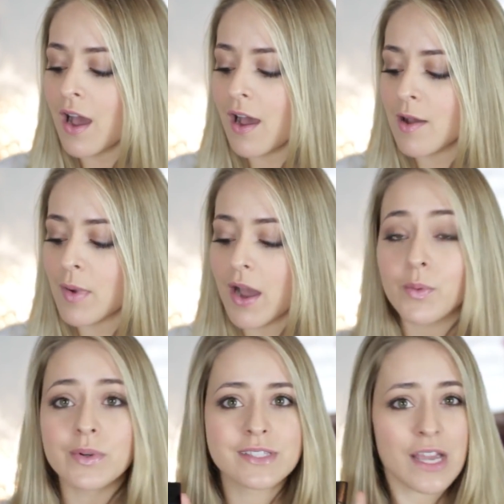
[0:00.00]
I
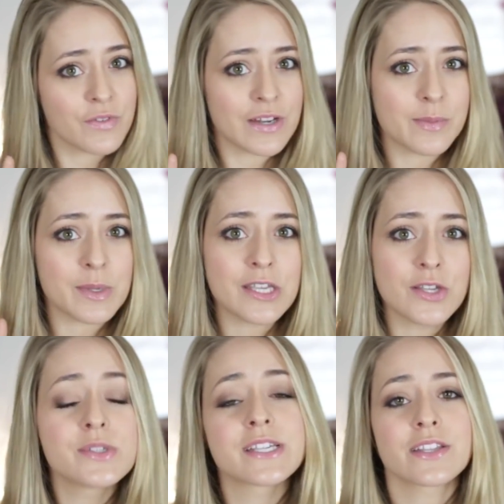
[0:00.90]
will definitely be
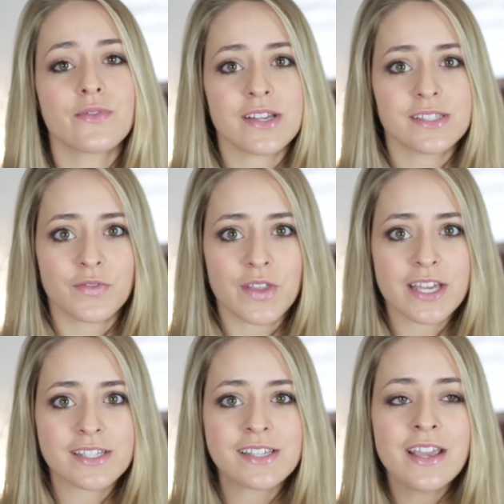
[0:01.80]
using the rest of
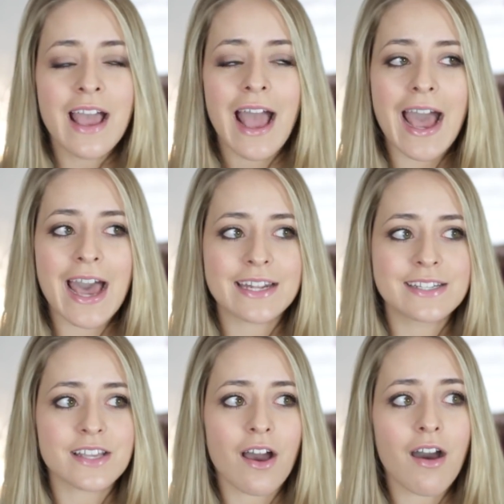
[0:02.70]
this,
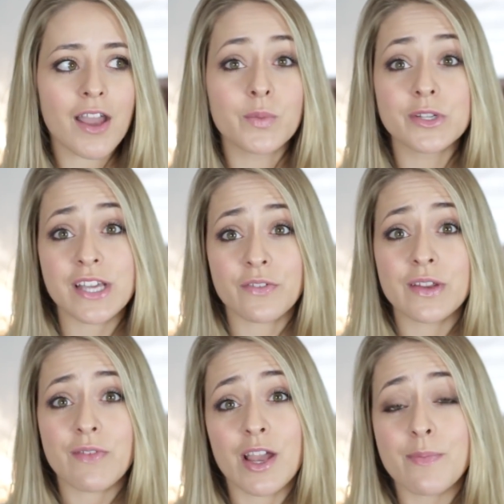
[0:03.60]
and I would
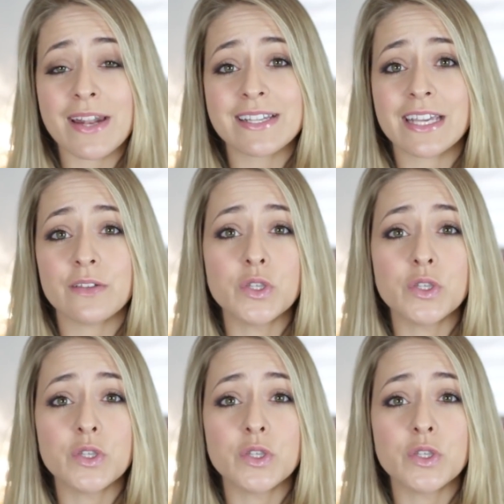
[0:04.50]
definitely recommend it.